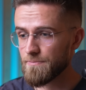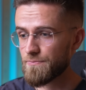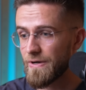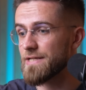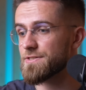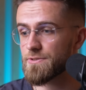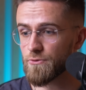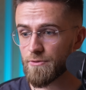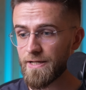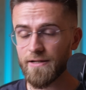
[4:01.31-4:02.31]

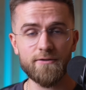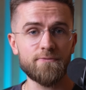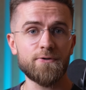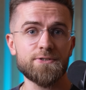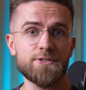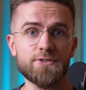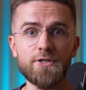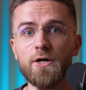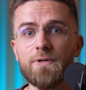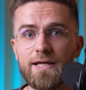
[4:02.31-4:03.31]
brainstorming versus
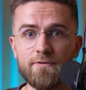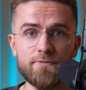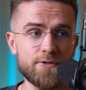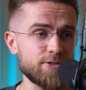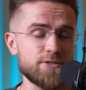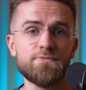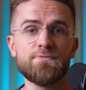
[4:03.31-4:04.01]
coding versus